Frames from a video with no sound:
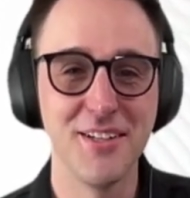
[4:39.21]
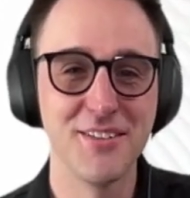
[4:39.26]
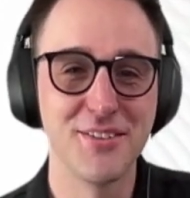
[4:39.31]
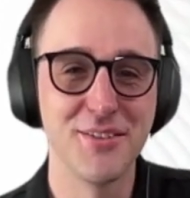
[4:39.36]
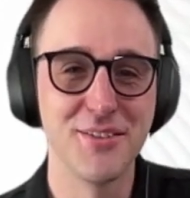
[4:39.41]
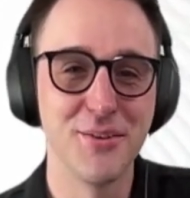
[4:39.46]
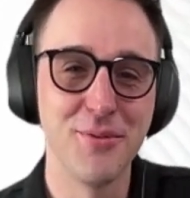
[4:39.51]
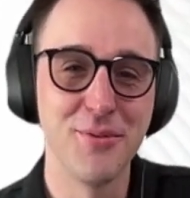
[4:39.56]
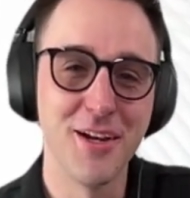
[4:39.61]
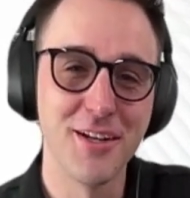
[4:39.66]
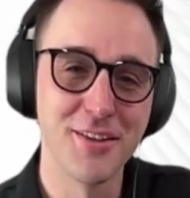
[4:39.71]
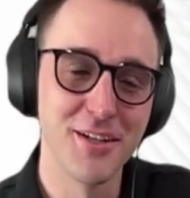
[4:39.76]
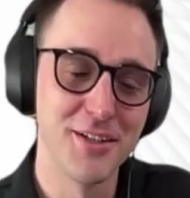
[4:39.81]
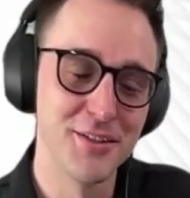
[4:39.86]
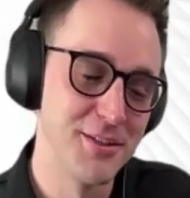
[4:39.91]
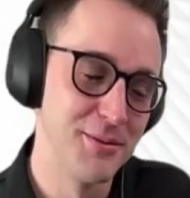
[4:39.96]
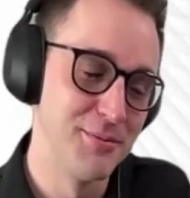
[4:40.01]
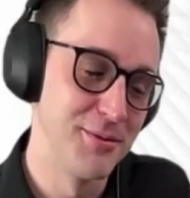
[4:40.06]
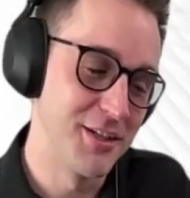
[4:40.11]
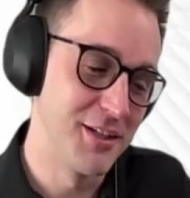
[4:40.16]
So the fact that I was
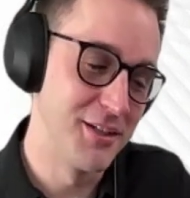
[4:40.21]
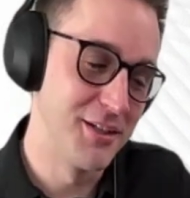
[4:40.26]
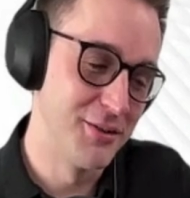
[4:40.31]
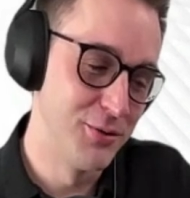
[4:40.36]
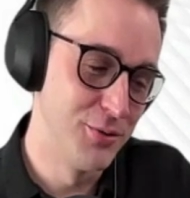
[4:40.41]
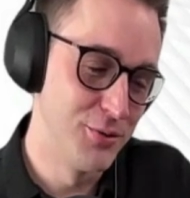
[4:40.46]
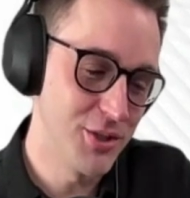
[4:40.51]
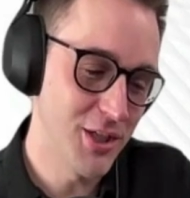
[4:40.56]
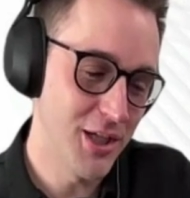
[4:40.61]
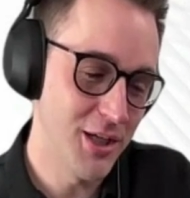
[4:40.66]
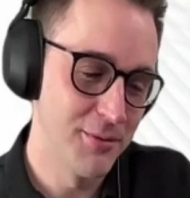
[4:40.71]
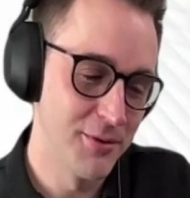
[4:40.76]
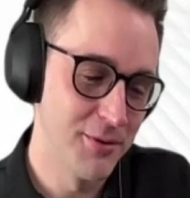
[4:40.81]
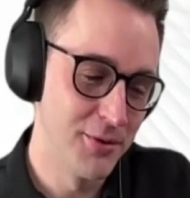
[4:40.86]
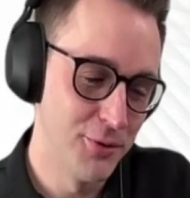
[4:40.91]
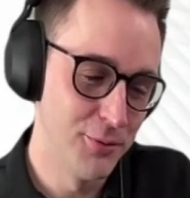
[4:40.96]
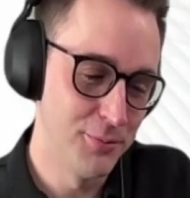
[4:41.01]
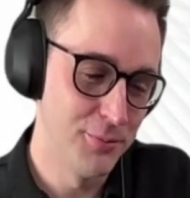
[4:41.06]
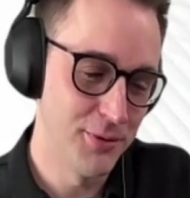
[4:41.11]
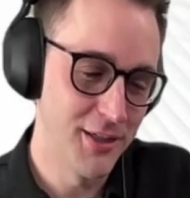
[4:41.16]
able to get a new job at a
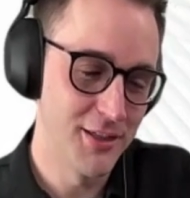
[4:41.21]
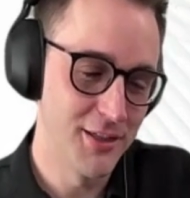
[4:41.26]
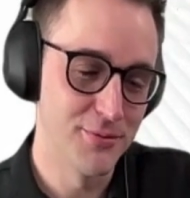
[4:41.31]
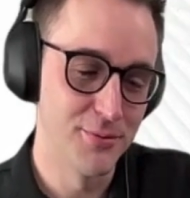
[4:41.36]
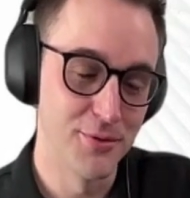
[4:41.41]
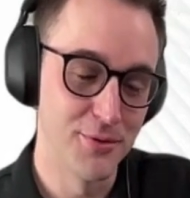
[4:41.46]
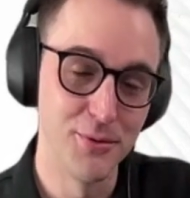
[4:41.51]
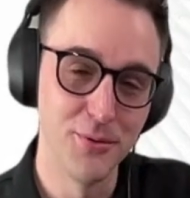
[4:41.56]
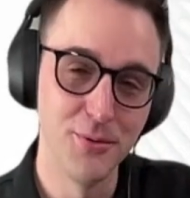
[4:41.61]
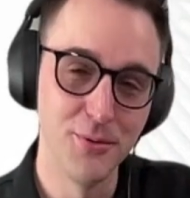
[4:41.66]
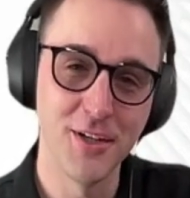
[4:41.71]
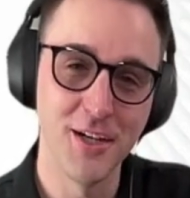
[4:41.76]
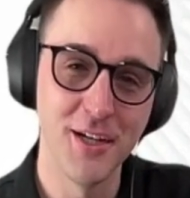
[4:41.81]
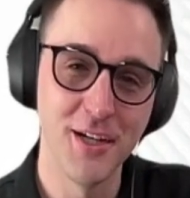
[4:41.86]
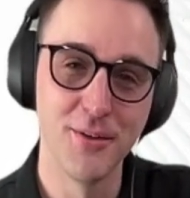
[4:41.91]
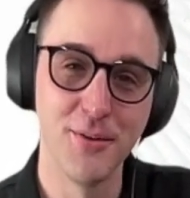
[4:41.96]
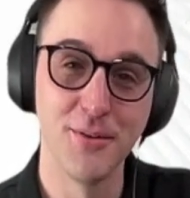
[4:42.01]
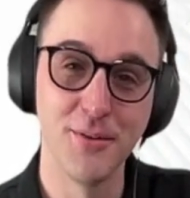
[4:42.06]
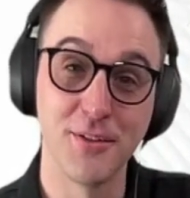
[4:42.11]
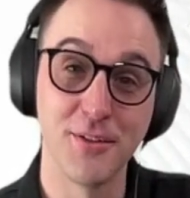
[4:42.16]
new place with a new
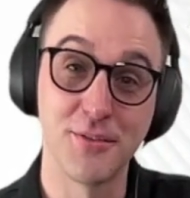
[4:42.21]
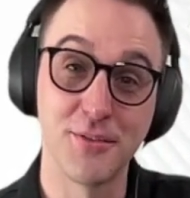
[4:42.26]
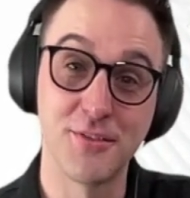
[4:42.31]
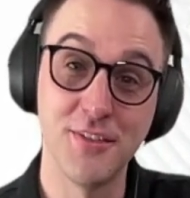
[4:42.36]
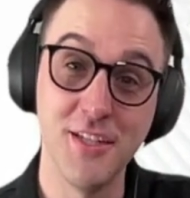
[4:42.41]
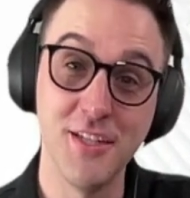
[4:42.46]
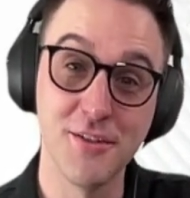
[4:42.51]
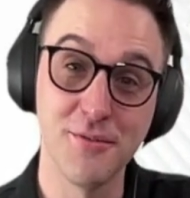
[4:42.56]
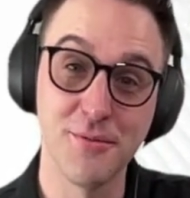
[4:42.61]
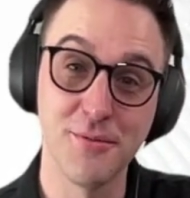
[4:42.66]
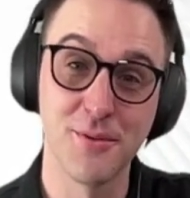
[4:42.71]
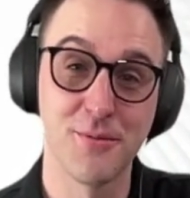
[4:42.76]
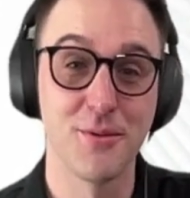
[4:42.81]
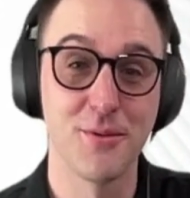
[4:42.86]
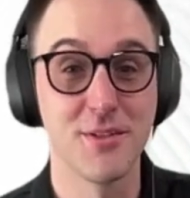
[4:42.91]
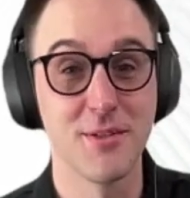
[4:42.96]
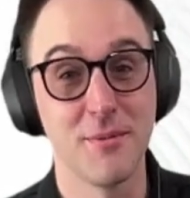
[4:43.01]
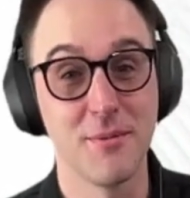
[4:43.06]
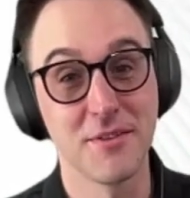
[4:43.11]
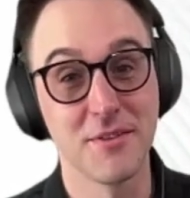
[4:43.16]
title, that was senior for the
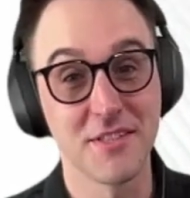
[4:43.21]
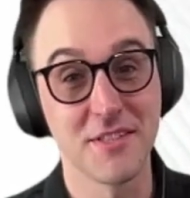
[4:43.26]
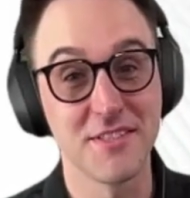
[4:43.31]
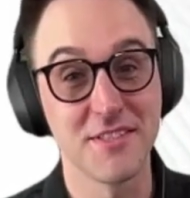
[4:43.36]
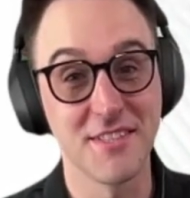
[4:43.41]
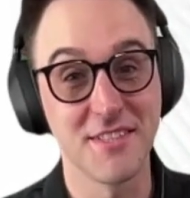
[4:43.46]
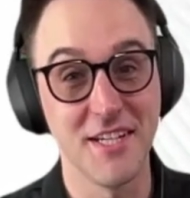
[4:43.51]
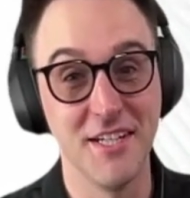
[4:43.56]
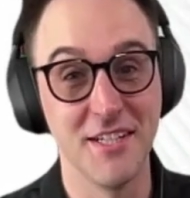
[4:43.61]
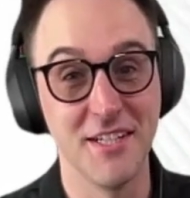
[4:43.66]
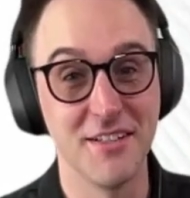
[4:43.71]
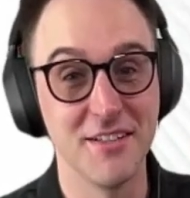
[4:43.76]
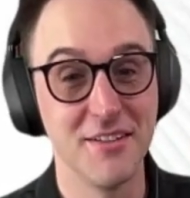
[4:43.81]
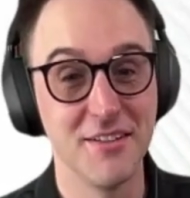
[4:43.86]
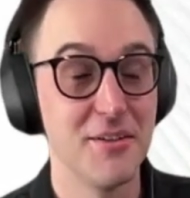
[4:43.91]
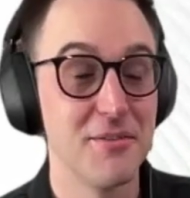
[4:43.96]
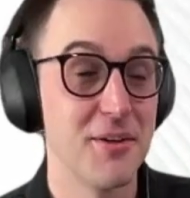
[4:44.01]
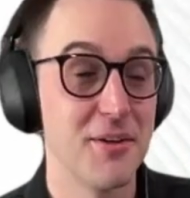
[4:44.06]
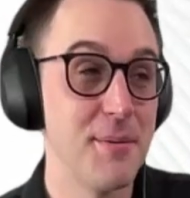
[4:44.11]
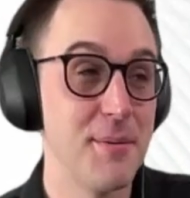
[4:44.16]
first time, I was excited,
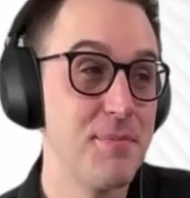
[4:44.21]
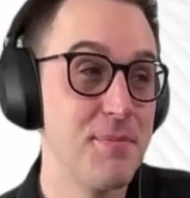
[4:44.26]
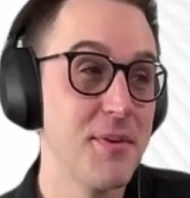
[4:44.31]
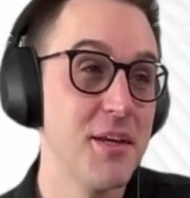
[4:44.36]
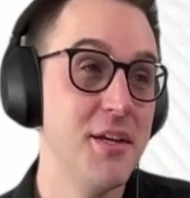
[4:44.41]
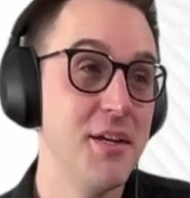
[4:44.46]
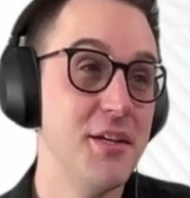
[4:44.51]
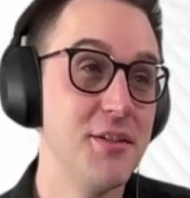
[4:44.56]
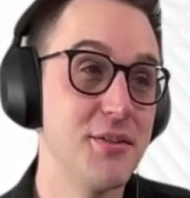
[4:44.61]
right? Cool.